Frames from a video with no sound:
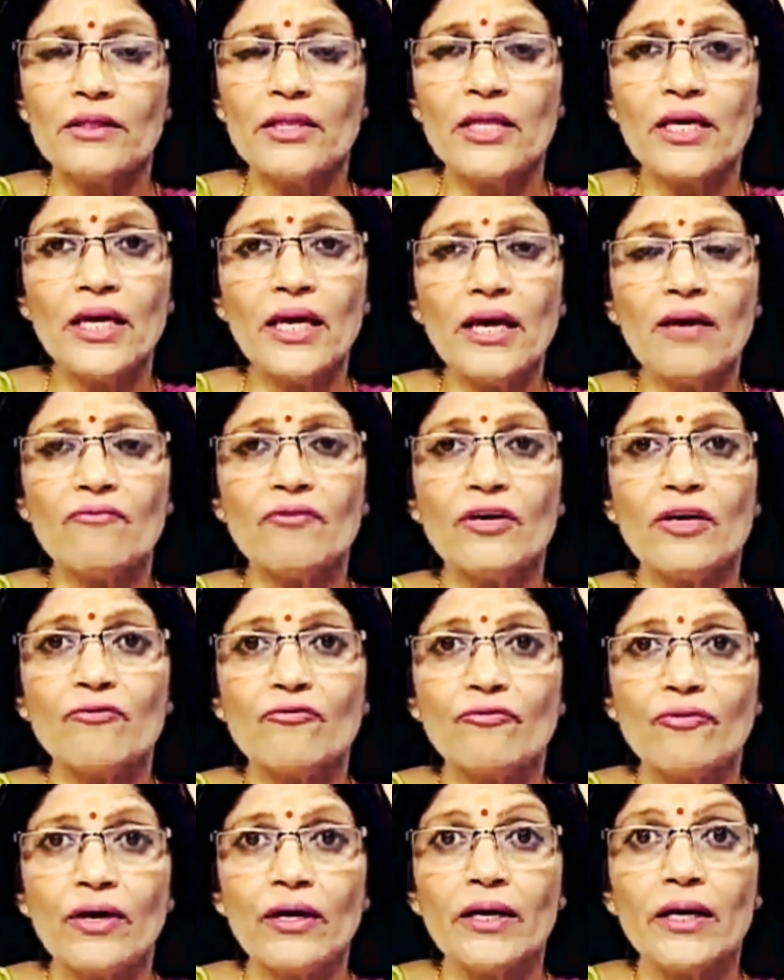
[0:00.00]
They have
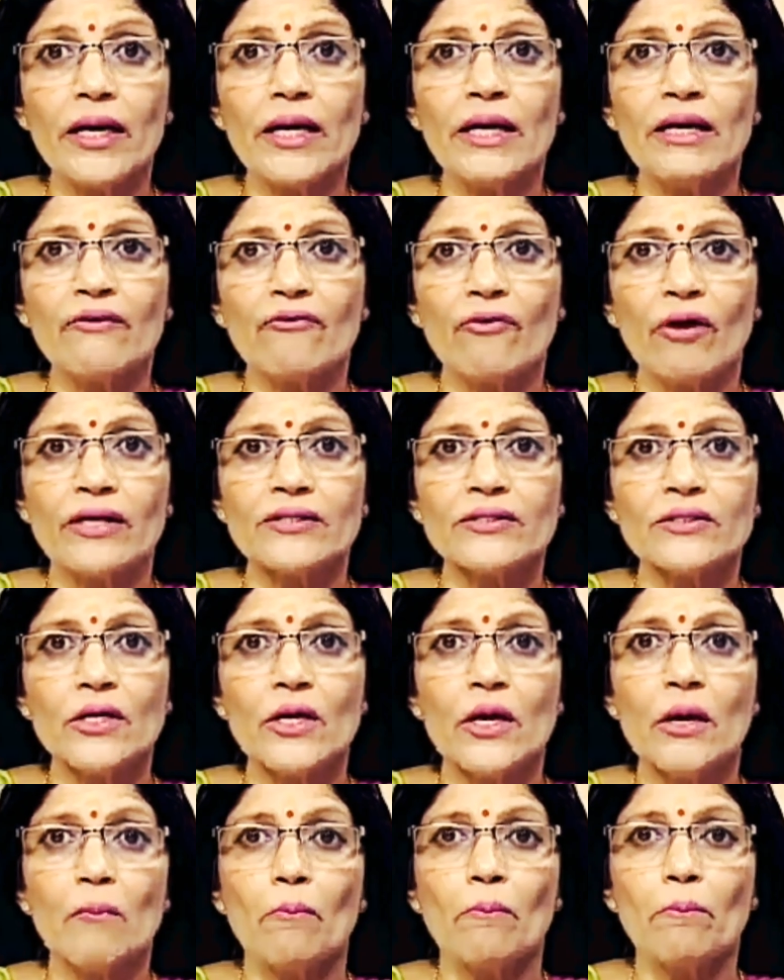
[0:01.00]
different interest,
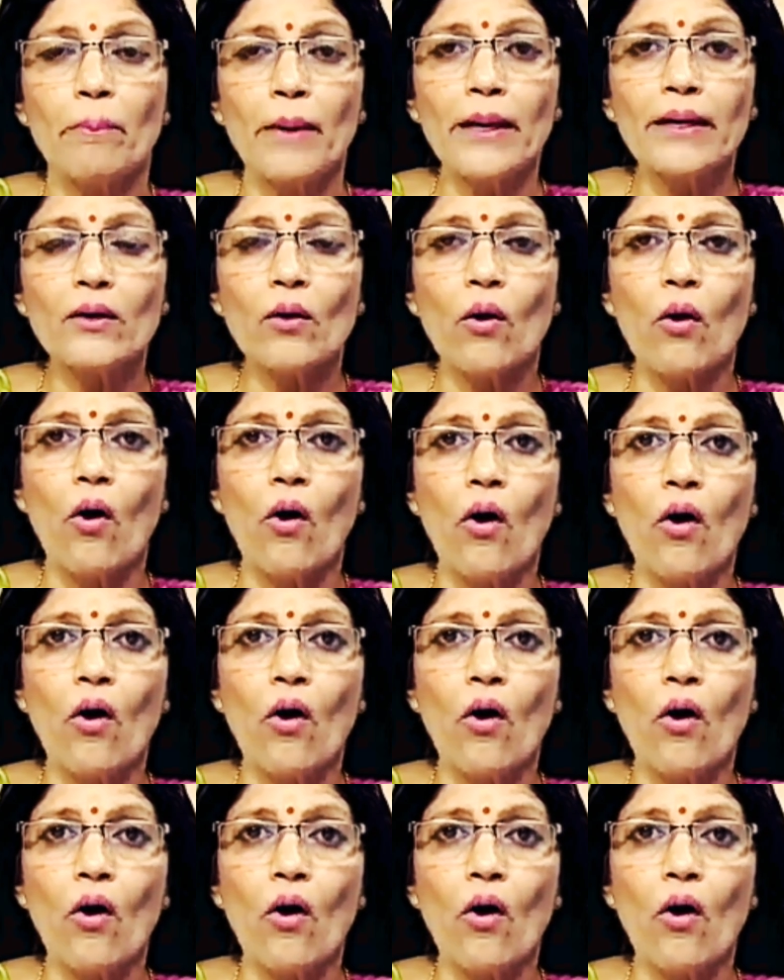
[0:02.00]
but